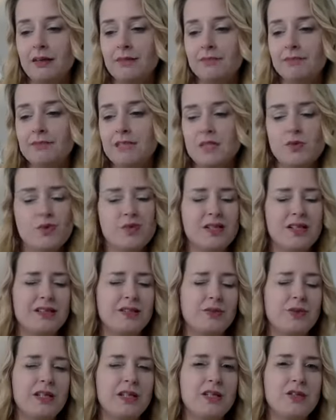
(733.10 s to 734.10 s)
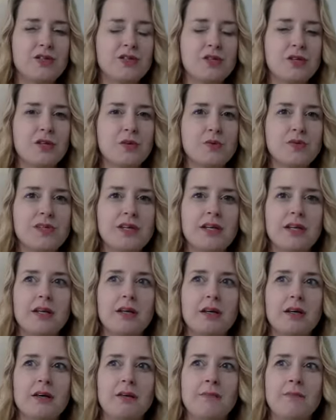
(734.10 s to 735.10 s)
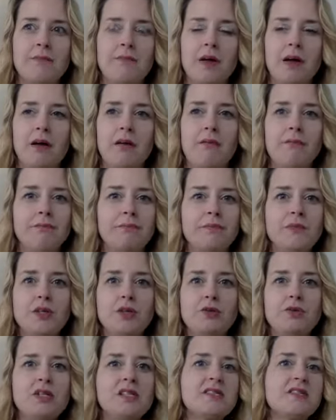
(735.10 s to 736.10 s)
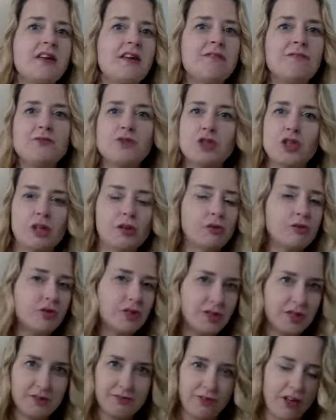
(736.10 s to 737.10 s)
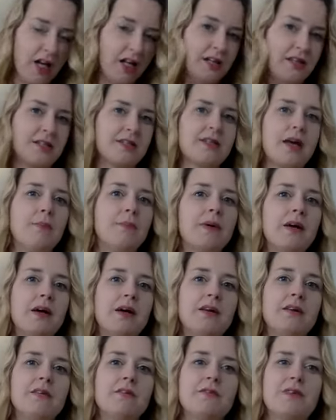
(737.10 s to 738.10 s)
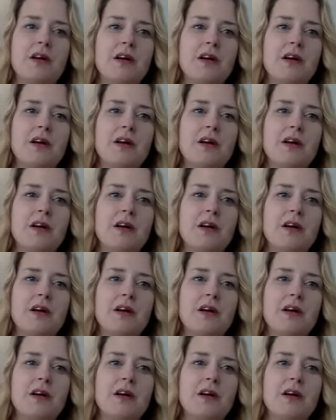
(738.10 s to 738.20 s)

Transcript: this was like 20 years ago, it was like a UNICEF Children's Fund, some kind of,